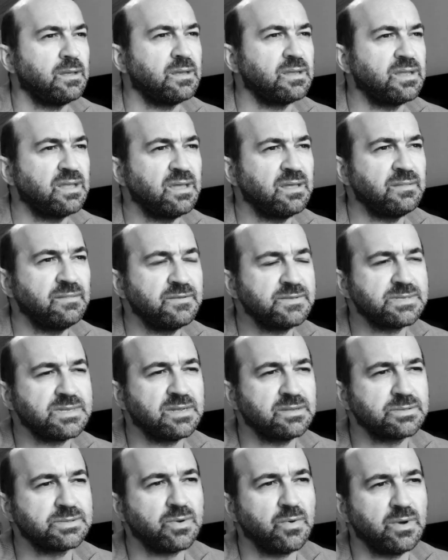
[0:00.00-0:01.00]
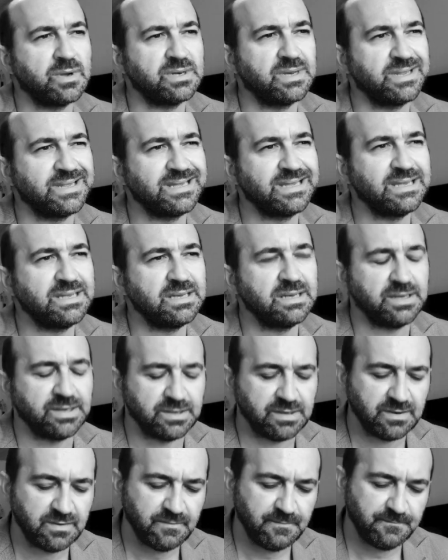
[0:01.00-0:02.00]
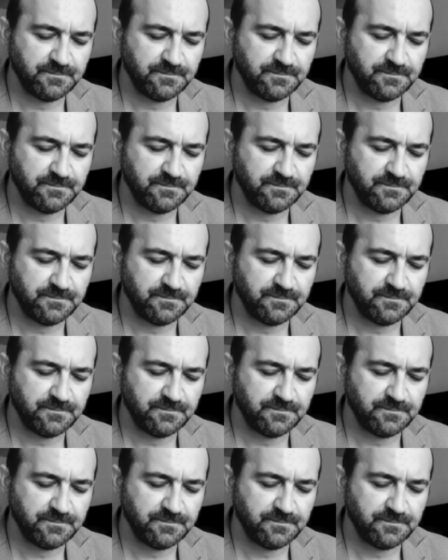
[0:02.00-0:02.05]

Again, this sounds quite Hegelian,